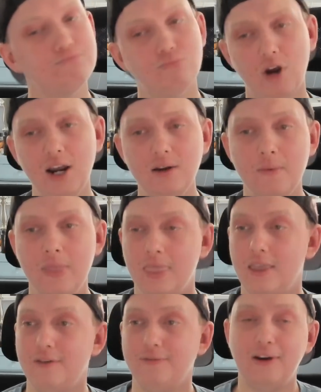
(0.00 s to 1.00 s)
right?
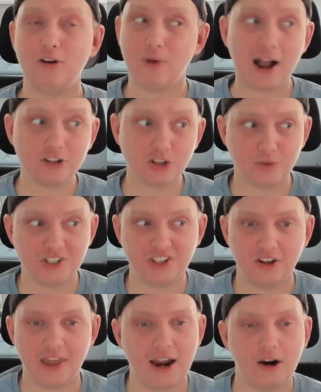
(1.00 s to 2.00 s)
If Aaron Rodgers was
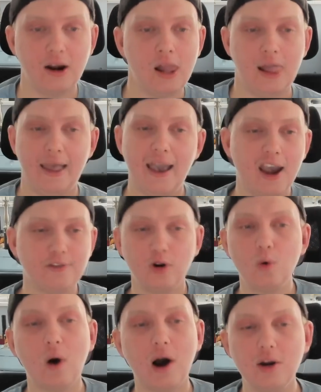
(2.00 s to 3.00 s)
still there,
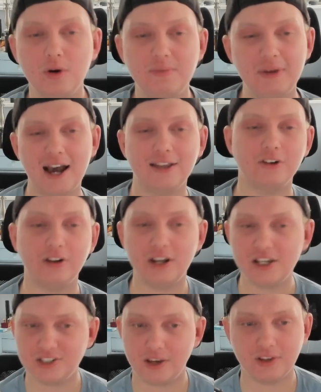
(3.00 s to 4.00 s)
everyone would be on their
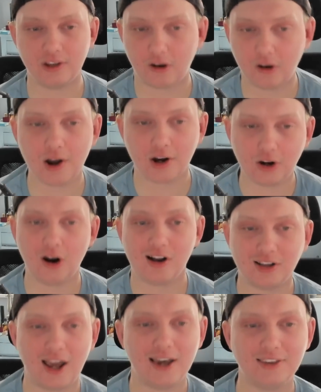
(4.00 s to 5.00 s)
knees giving the gawk gawk
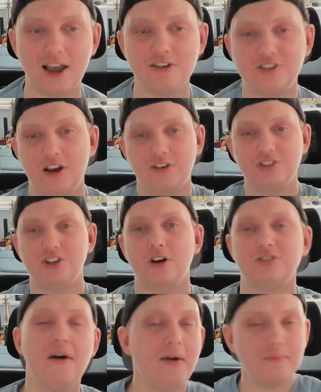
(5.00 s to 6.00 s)
9,000 Aaron
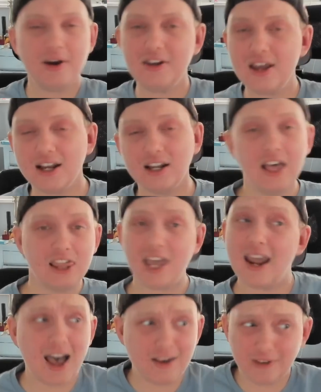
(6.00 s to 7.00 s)
Jones. But Nick, they
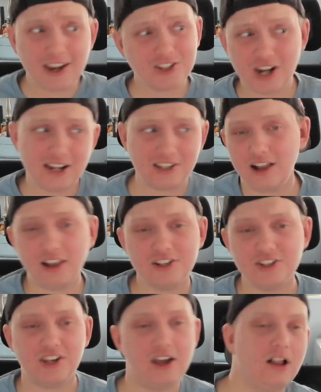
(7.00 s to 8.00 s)
have A.J. Dillon
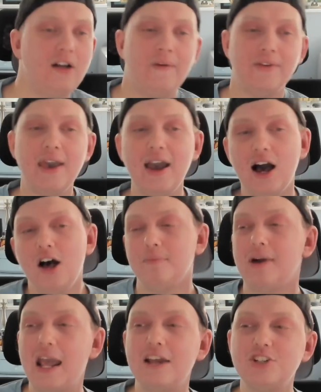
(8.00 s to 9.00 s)
still. Yeah,
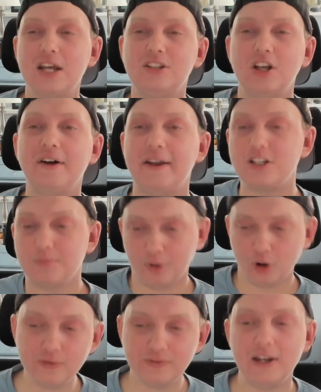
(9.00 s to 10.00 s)
but A.J. Dillon has
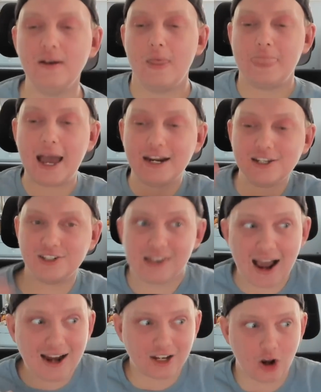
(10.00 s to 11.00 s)
proven that he's
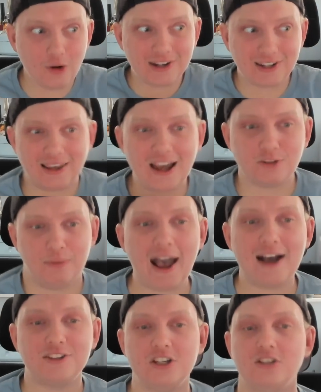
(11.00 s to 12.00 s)
not going to catch
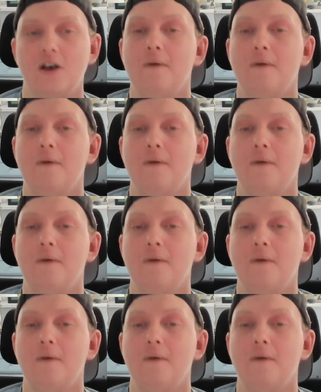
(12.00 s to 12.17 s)
passes.